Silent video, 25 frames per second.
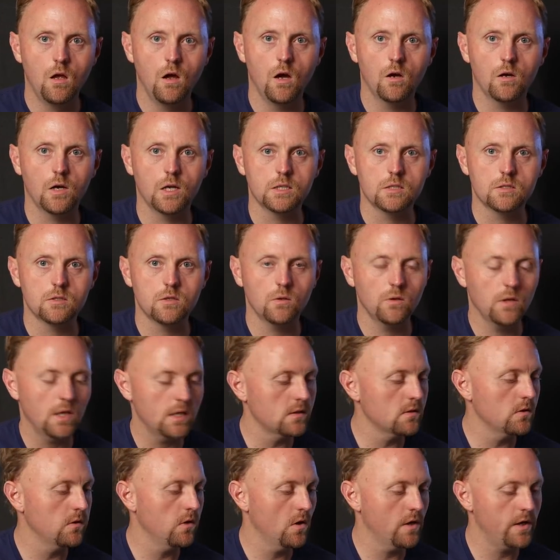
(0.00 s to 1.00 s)
All right, so
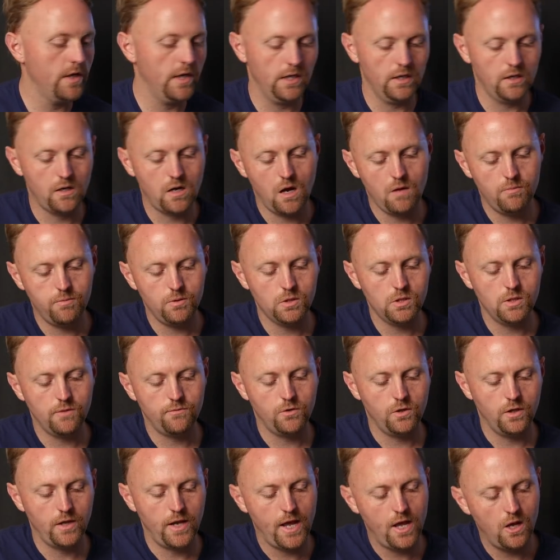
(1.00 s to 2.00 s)
let's look at a couple
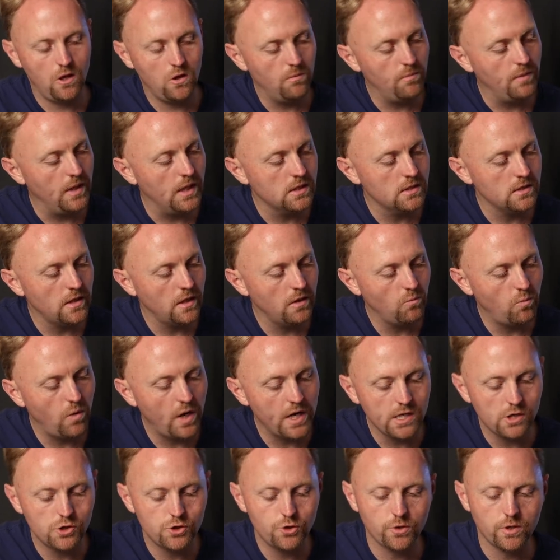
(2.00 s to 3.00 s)
different helmets and
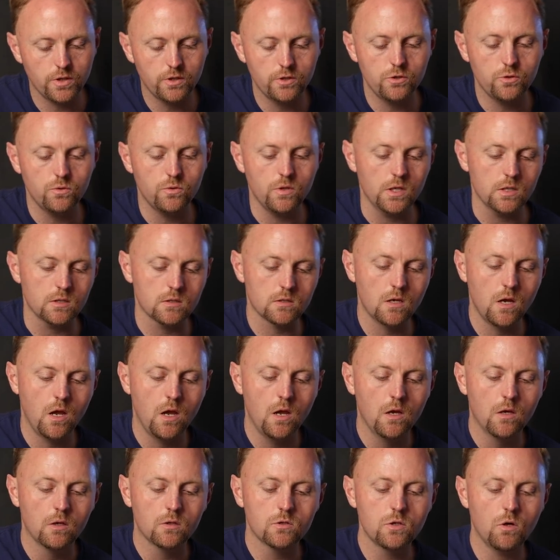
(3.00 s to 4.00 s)
ways you can do this.
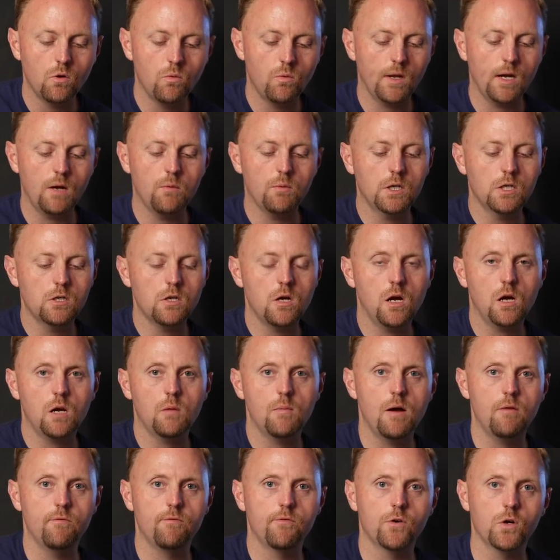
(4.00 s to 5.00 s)
So what I want to talk
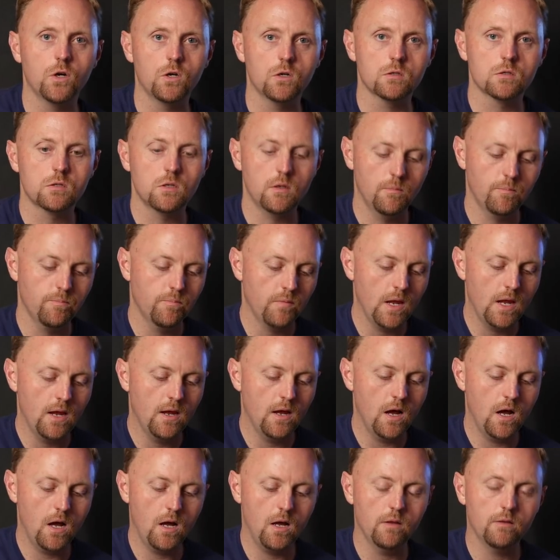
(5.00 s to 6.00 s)
about first,
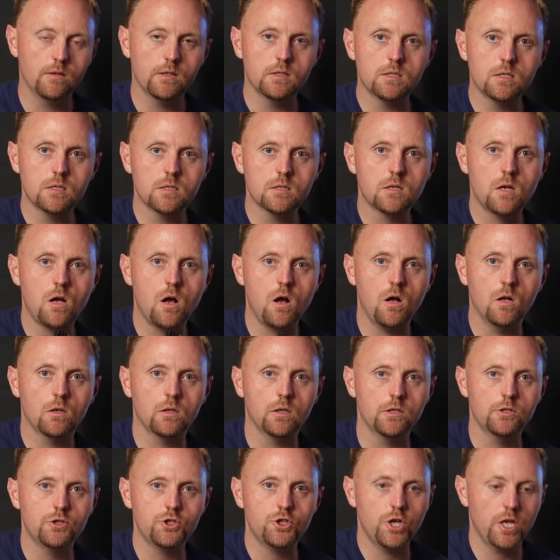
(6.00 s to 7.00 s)
this is called
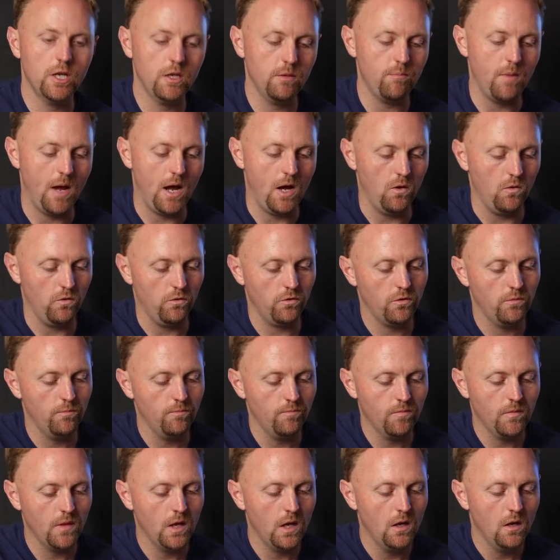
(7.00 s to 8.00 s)
a chin mount.
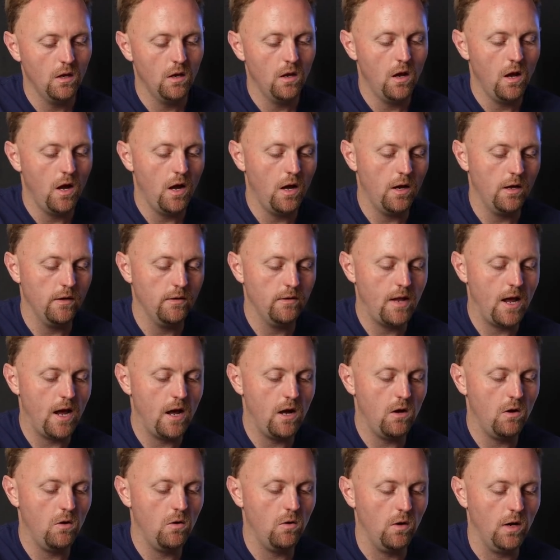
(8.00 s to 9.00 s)

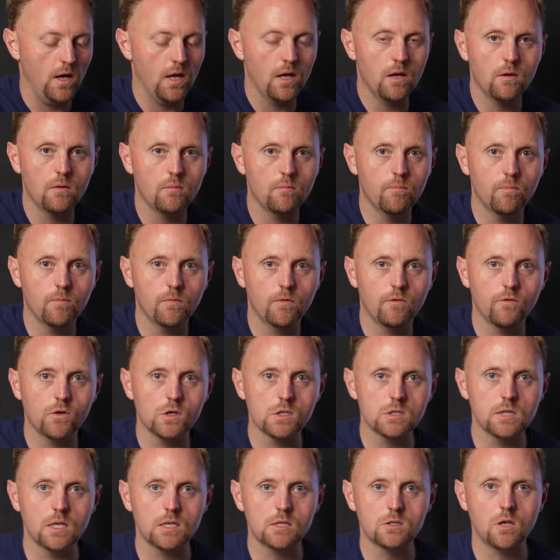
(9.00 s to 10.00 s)
Now,
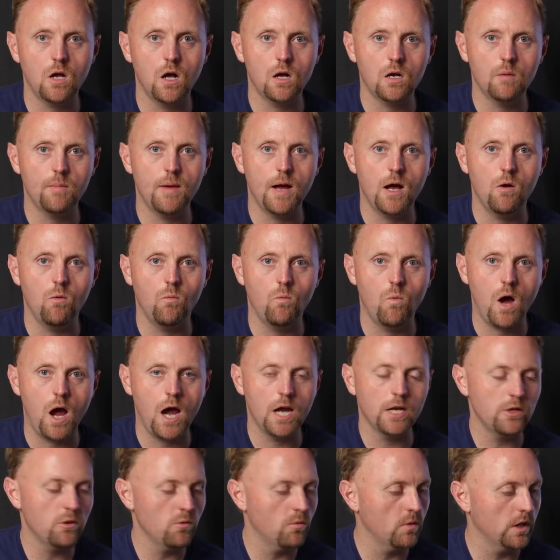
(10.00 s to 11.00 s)
first let's talk about
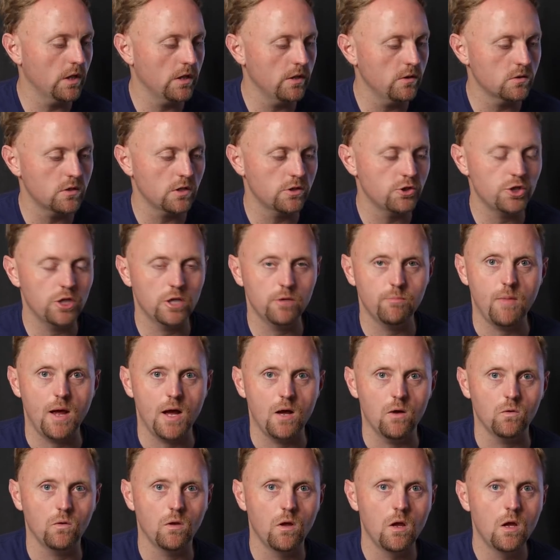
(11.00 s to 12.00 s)
why do you want to use a chin
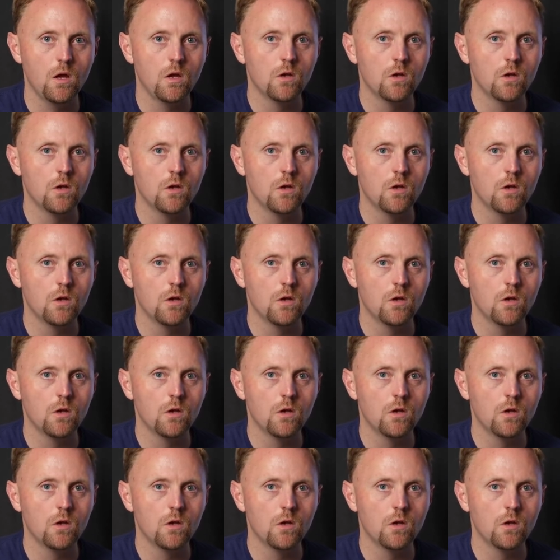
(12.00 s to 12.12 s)
mount.